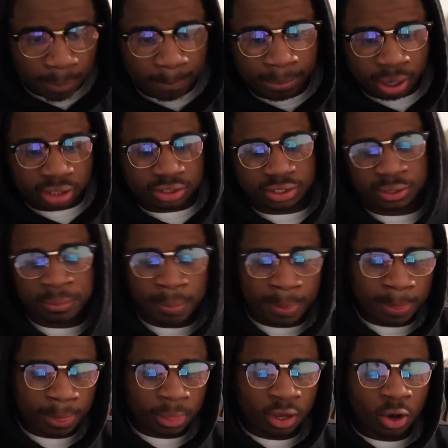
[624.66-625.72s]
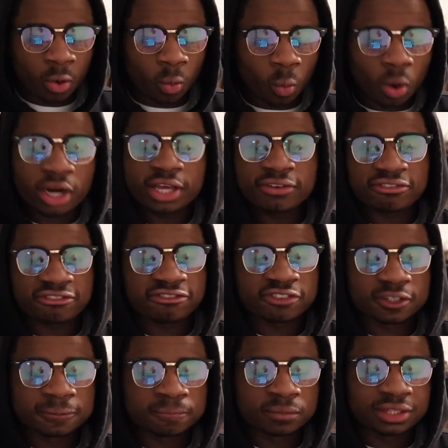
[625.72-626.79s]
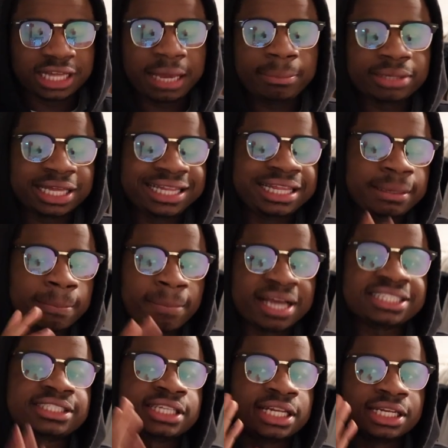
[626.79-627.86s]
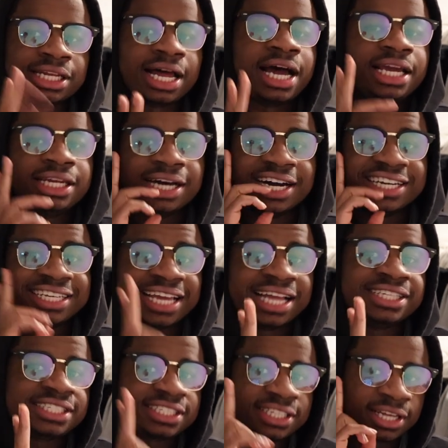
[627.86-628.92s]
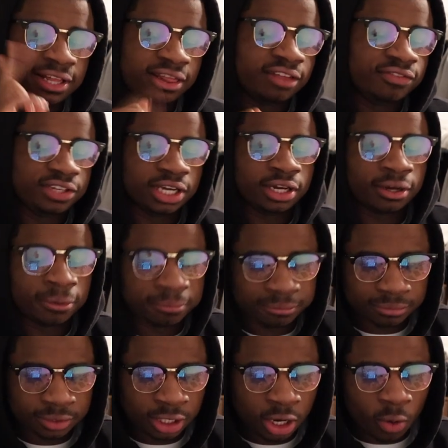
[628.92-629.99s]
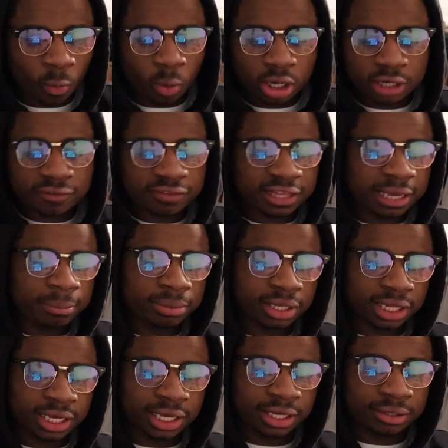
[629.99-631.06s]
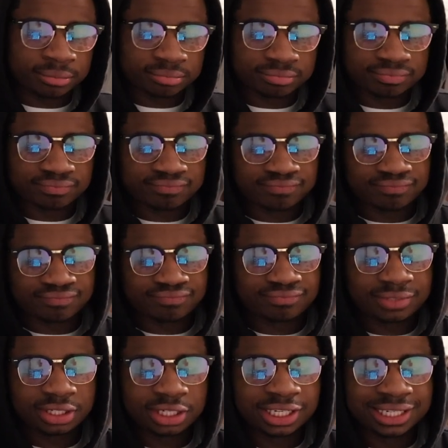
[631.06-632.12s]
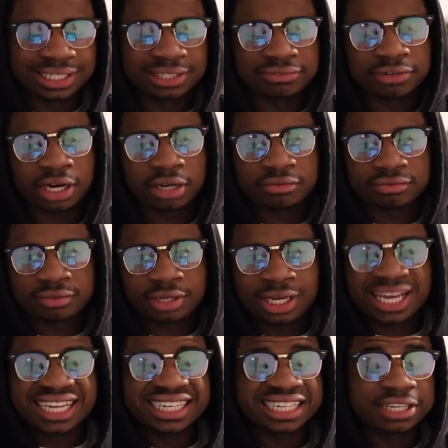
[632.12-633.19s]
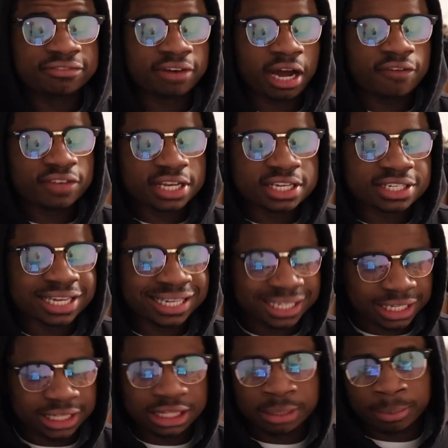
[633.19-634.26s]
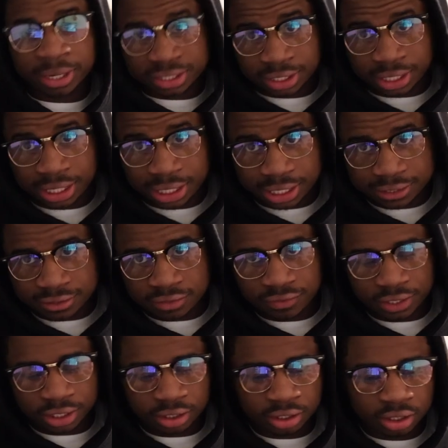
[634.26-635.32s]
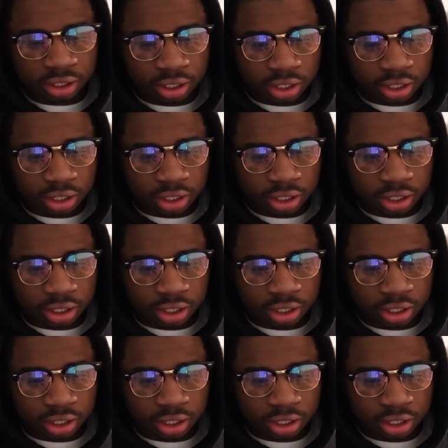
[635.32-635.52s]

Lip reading: But what if they play the best line against the Vienna? What if they play d5? d5 is indeed the best line against the Vienna.